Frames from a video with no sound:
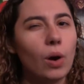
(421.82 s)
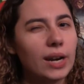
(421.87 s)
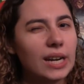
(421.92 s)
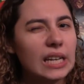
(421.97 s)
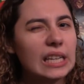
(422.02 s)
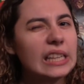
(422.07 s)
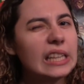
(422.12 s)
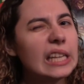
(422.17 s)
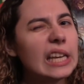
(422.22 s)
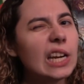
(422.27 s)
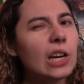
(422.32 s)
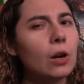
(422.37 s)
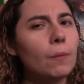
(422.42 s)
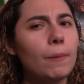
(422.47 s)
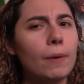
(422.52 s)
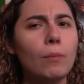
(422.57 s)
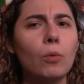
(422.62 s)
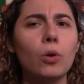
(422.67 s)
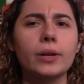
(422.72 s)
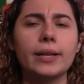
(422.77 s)
wanted a
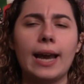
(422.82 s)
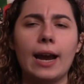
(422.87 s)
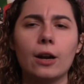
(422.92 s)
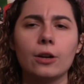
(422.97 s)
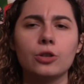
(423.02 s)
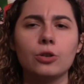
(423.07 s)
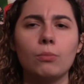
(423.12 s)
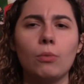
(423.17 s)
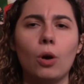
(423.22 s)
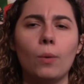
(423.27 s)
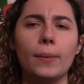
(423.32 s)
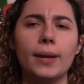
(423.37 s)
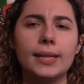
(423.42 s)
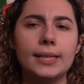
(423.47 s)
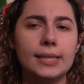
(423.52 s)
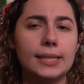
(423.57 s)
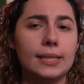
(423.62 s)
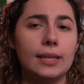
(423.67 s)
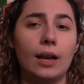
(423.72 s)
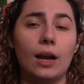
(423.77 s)
little bit more character
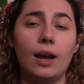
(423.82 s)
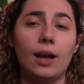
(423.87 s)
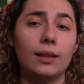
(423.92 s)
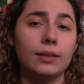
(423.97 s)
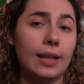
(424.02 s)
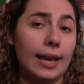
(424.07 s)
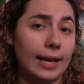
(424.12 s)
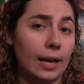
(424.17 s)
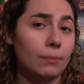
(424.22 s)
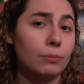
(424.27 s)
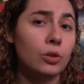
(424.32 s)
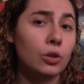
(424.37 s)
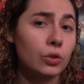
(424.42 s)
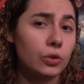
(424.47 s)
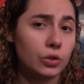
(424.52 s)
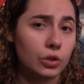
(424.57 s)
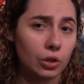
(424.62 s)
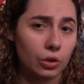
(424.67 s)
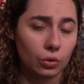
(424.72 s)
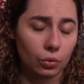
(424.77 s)
moments uh, like I'm
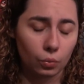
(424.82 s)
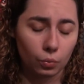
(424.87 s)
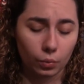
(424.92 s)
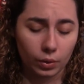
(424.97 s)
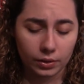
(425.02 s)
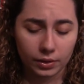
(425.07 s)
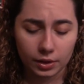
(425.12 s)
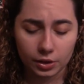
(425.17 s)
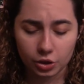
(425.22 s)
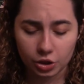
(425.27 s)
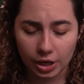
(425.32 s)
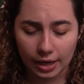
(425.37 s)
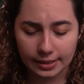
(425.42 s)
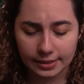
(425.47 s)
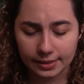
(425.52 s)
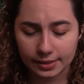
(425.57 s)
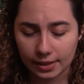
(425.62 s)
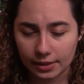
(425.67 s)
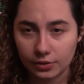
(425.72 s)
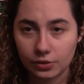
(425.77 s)
used to with
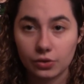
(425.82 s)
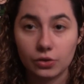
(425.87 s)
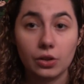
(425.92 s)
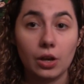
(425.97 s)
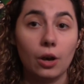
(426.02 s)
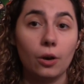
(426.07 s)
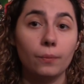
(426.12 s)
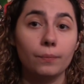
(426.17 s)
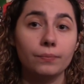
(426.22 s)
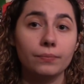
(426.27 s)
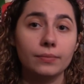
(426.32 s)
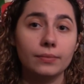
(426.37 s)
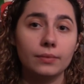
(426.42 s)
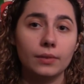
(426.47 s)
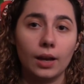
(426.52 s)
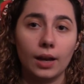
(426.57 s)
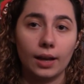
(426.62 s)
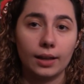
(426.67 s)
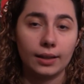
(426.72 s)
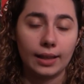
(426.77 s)
Injustice. So
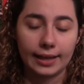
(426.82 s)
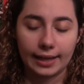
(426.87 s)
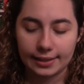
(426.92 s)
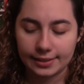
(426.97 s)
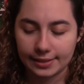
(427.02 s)
uh, like